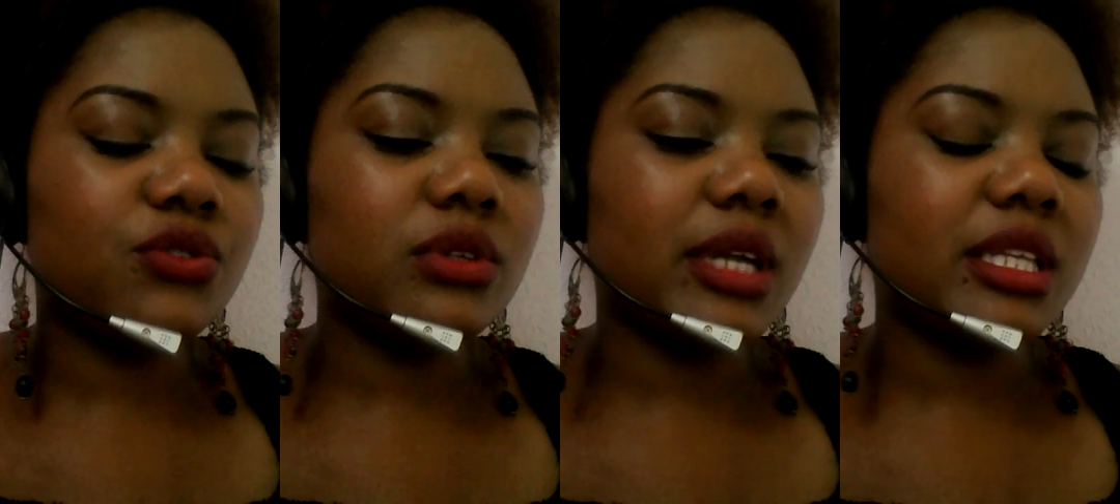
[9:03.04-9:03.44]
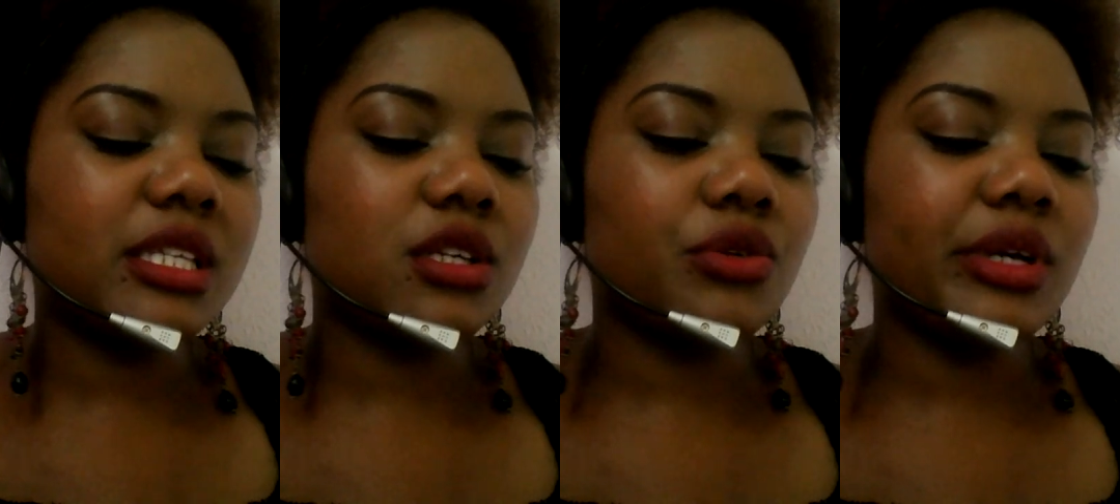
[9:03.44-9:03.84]
feel like
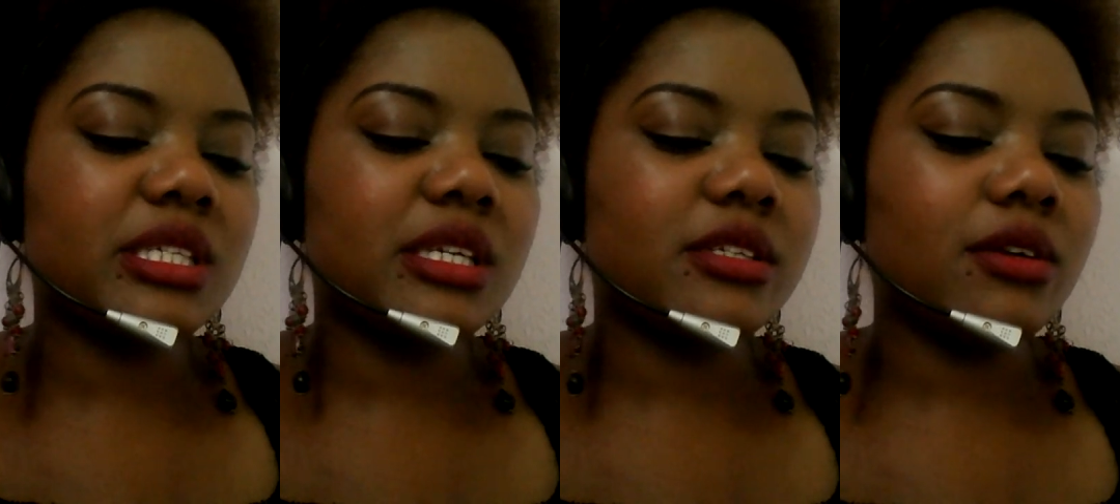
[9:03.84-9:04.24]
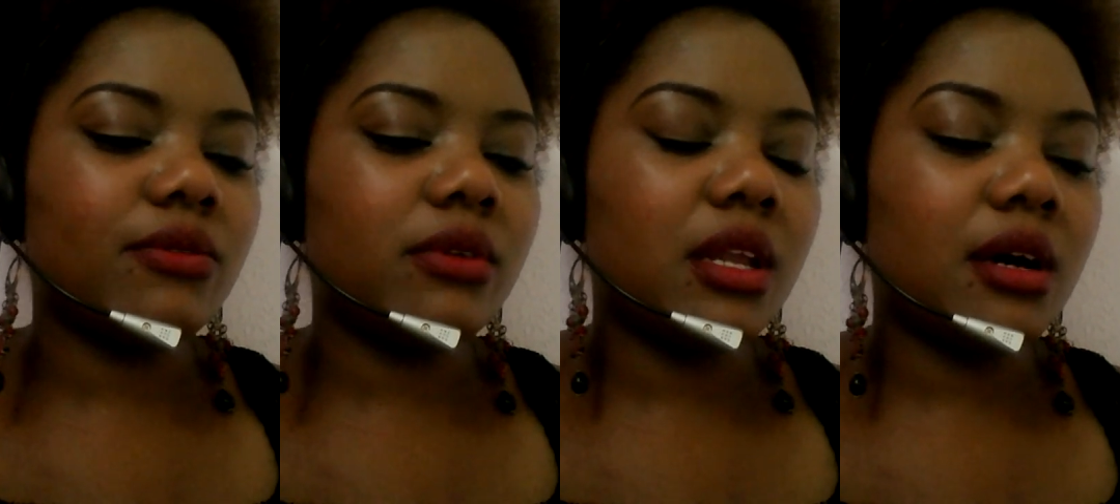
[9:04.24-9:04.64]
there's a great sense
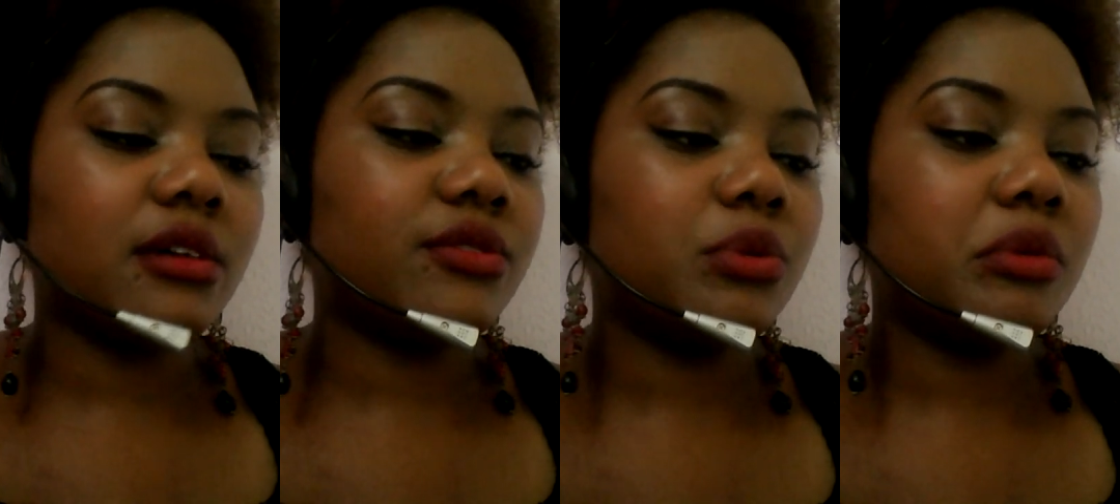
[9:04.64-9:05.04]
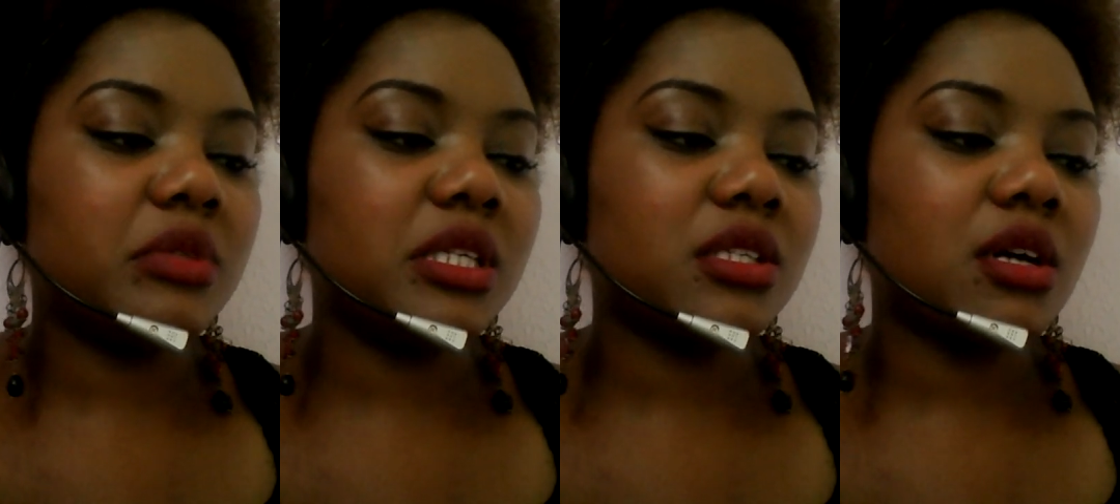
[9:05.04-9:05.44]
of love with
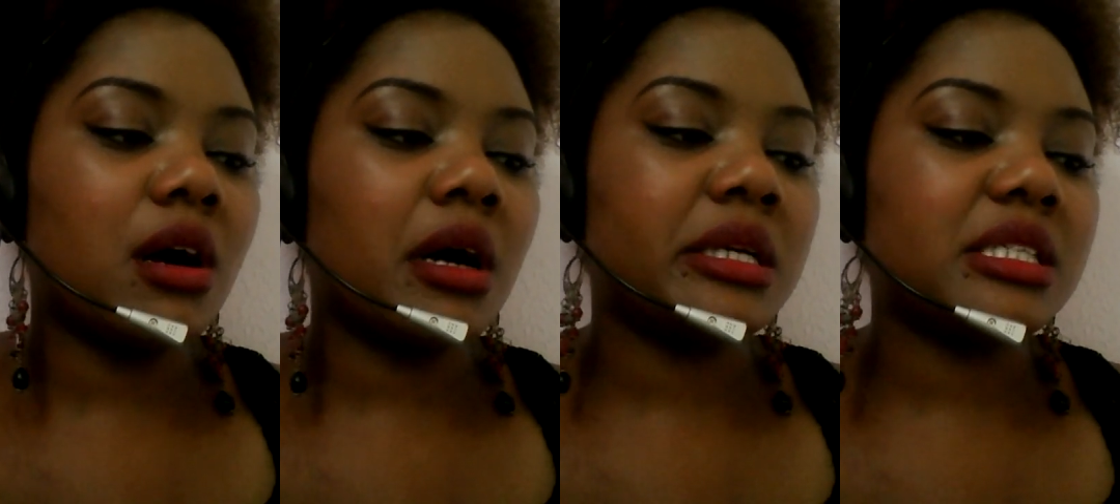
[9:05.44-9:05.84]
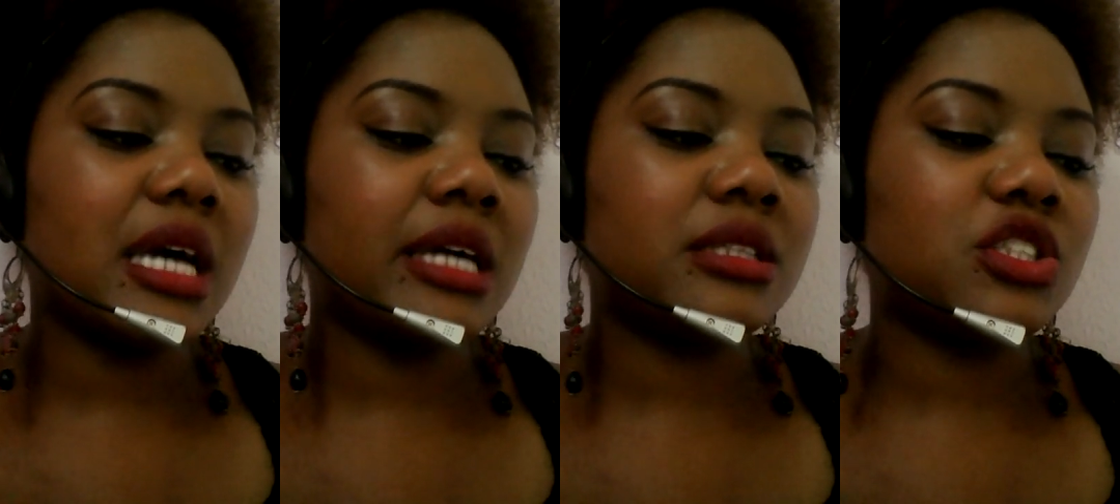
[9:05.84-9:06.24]
these cards
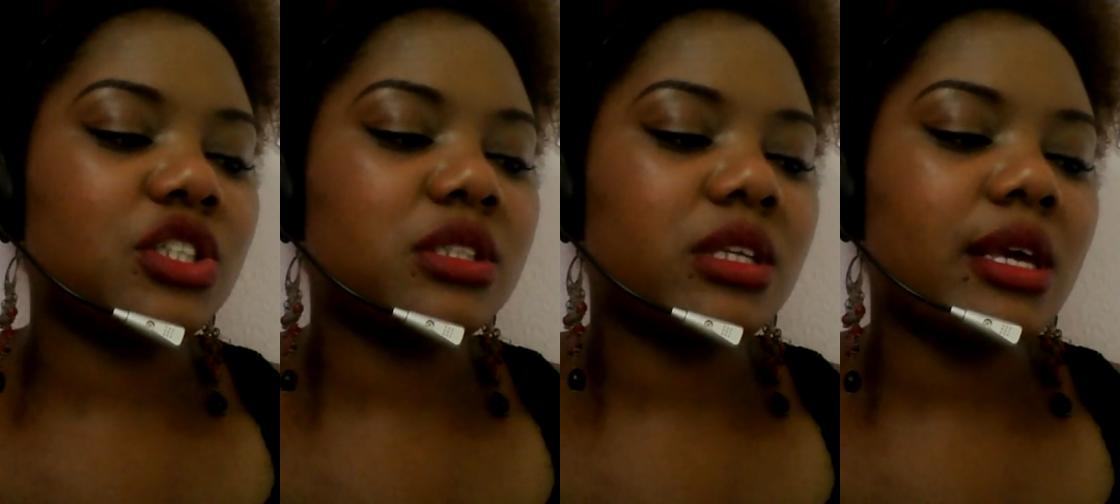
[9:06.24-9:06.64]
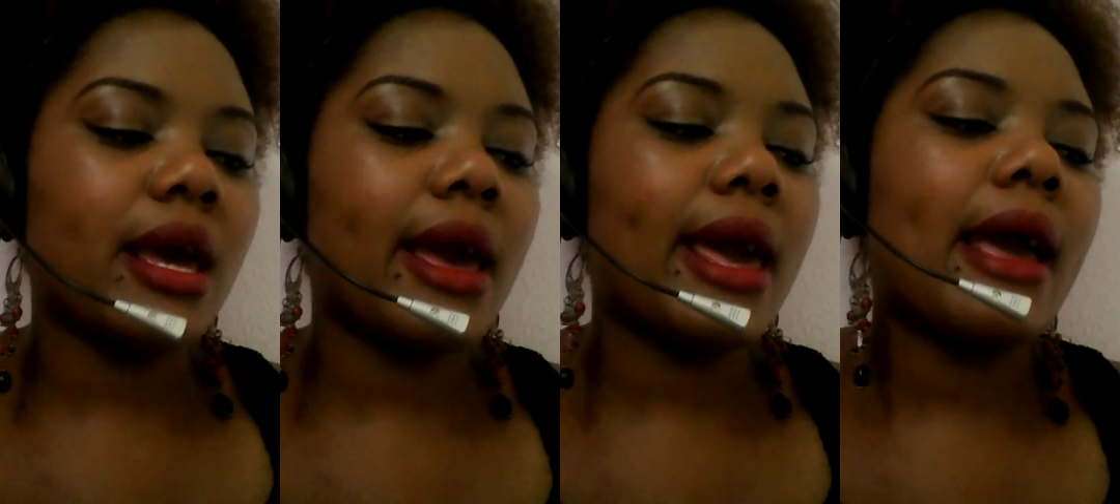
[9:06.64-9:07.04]
and just
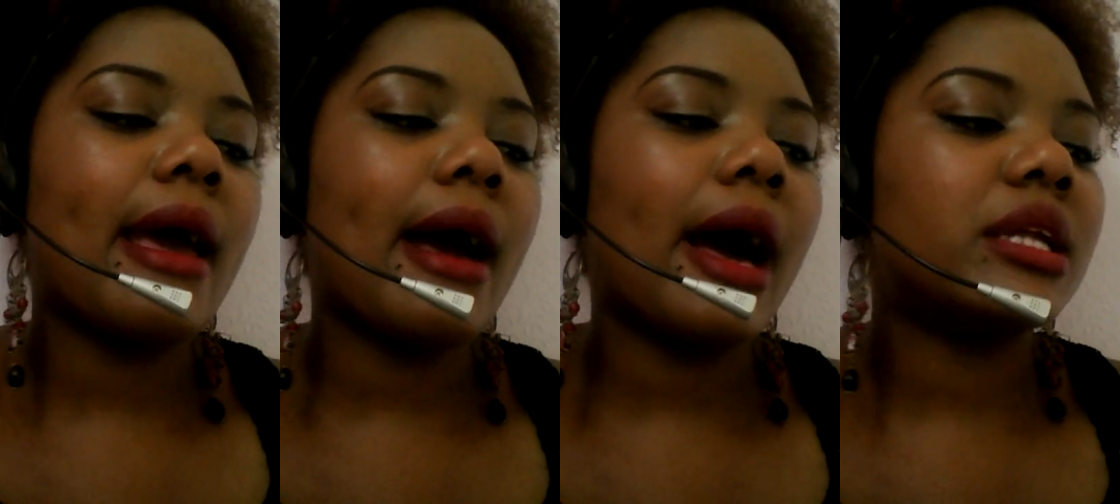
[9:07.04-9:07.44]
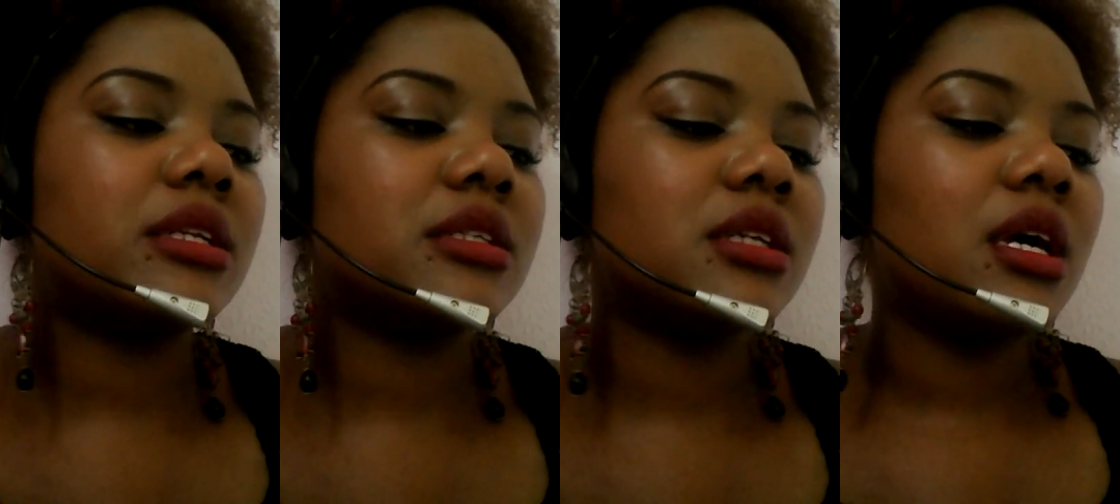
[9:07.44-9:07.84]
care
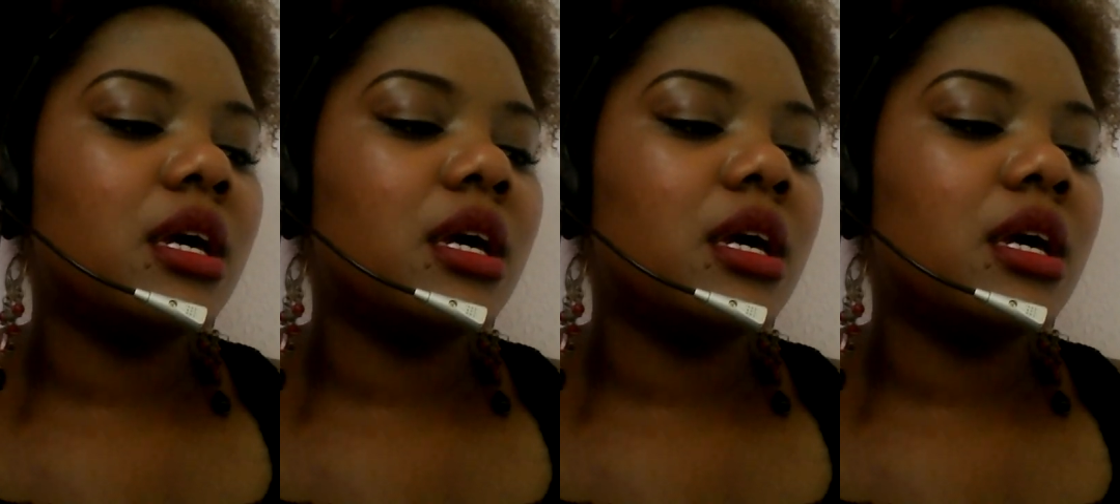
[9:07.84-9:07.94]
and